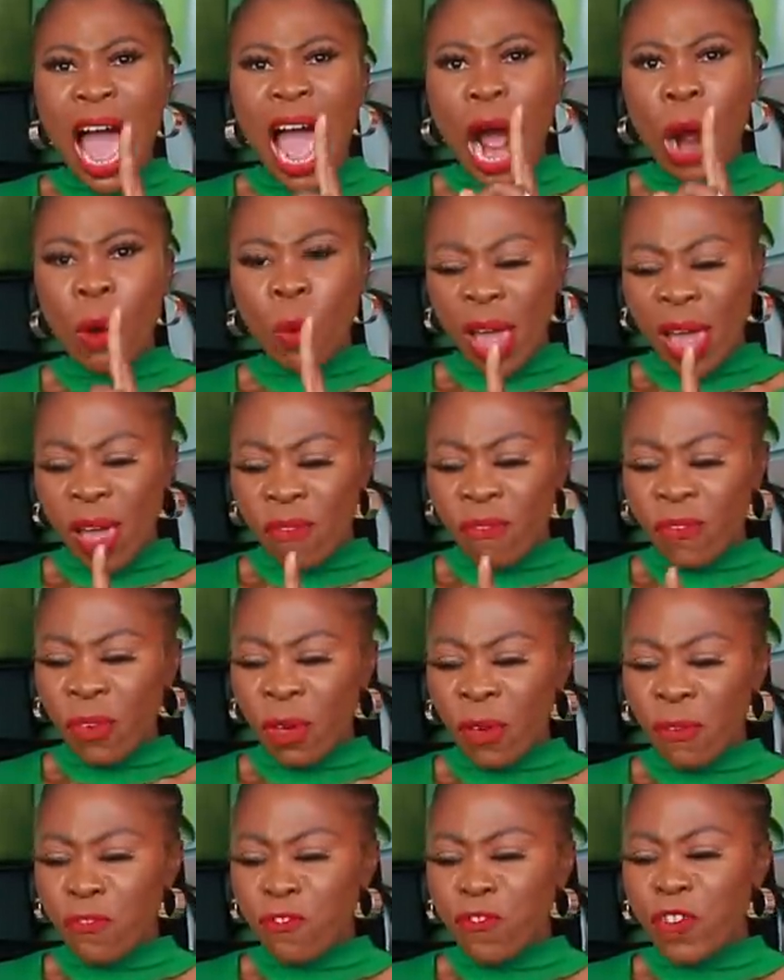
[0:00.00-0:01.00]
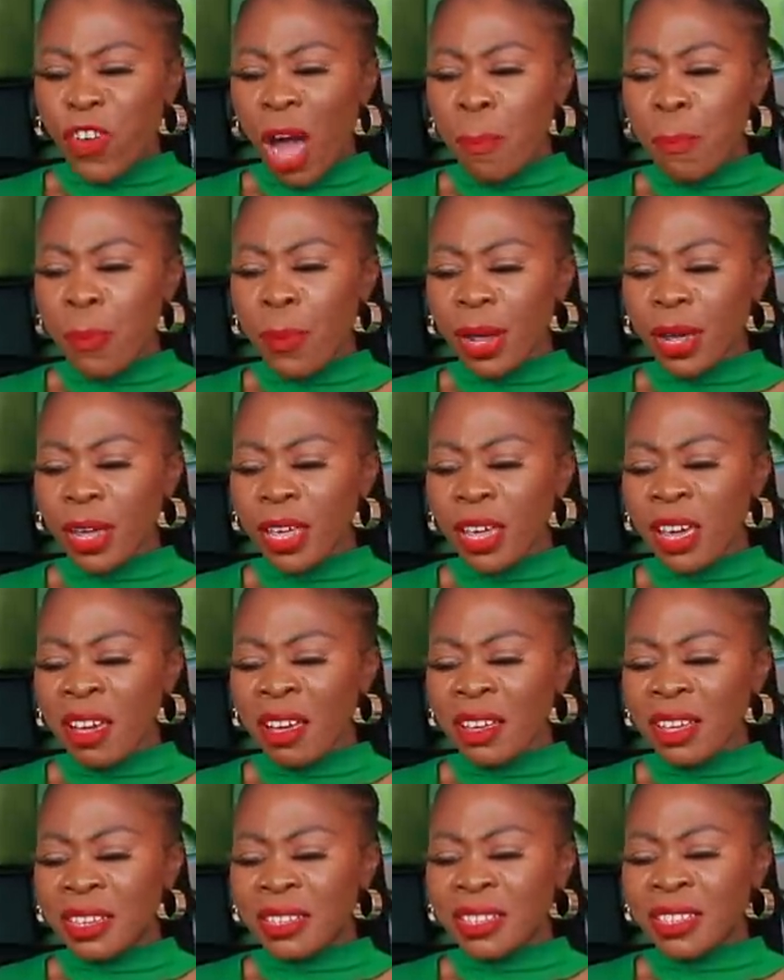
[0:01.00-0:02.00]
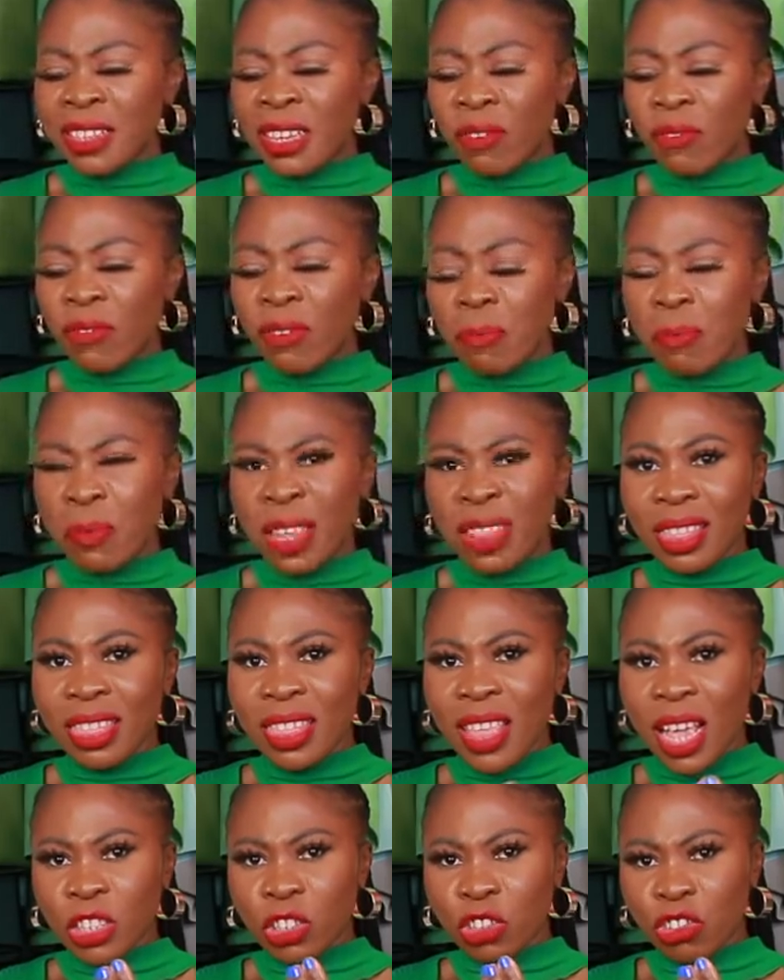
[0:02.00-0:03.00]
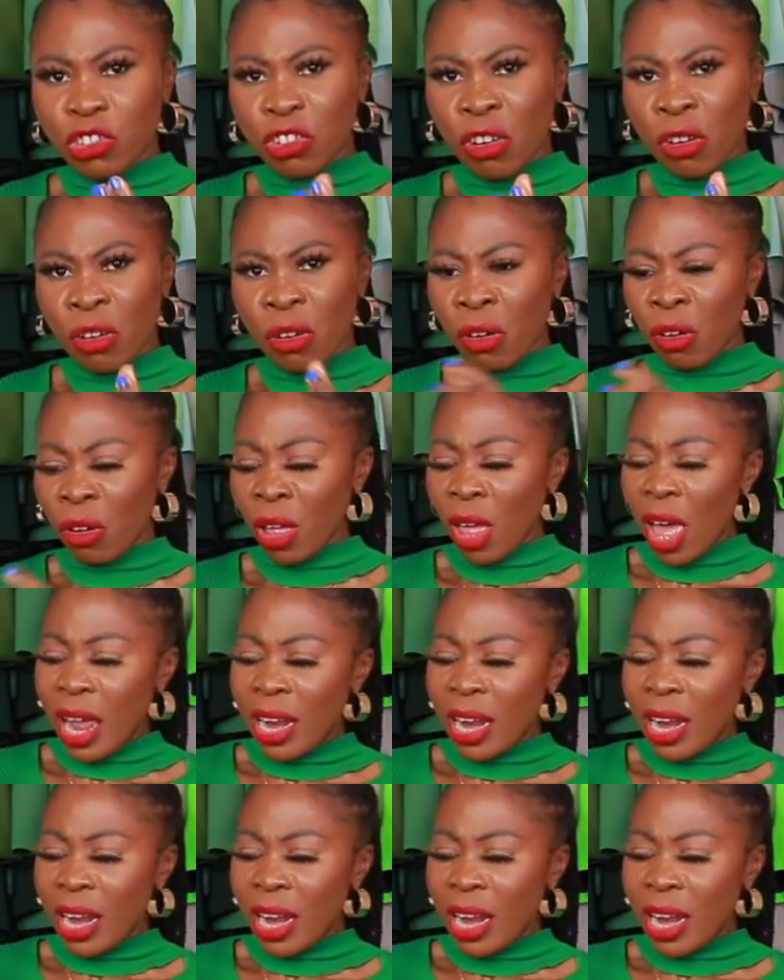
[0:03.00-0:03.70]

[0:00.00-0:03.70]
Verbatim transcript: However, fabric here is giving me texture